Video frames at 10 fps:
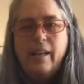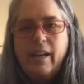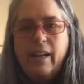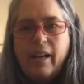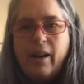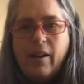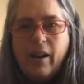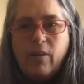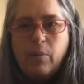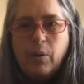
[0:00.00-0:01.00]
And now I
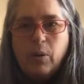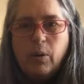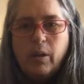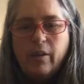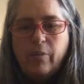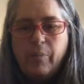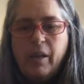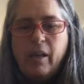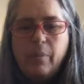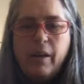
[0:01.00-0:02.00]
have a bowl of
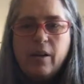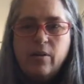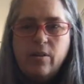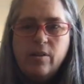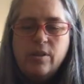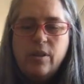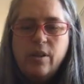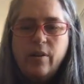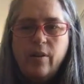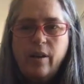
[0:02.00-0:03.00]
pink petals
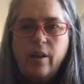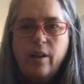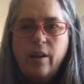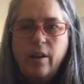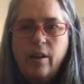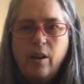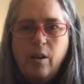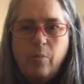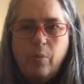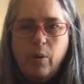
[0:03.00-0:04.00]
a
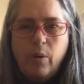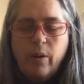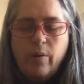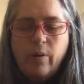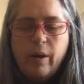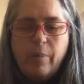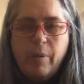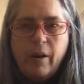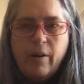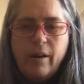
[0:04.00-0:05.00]
bowl of red
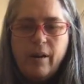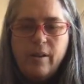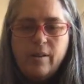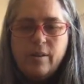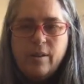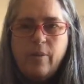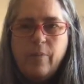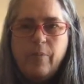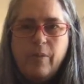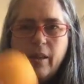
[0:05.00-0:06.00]
berries,
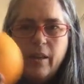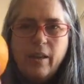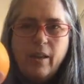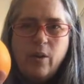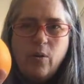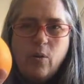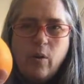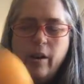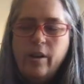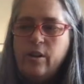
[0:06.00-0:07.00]
an
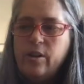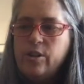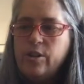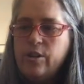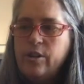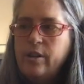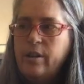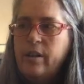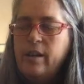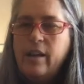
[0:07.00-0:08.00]
orange.
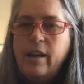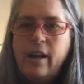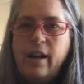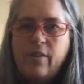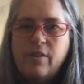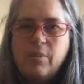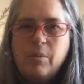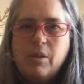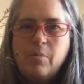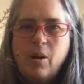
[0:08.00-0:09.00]
I have some
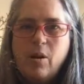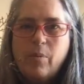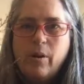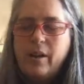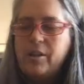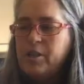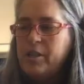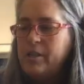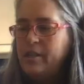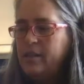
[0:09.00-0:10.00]
small
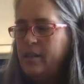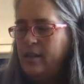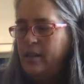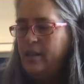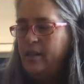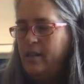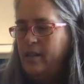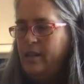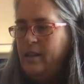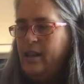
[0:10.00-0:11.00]
branches
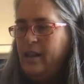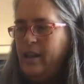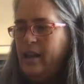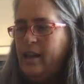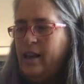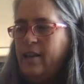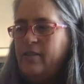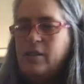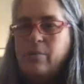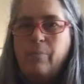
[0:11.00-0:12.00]
and I have
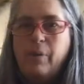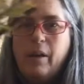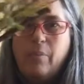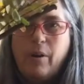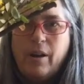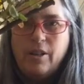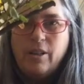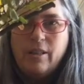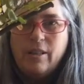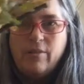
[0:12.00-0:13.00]
some big
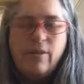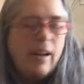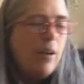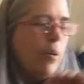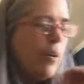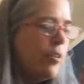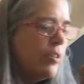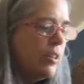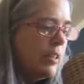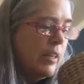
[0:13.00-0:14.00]
branches and
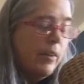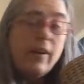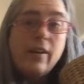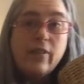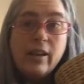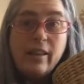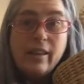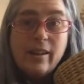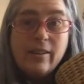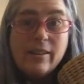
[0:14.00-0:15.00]
flowers. Let's see if I have
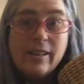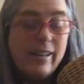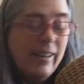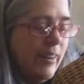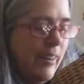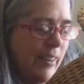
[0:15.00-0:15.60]
anything else in here.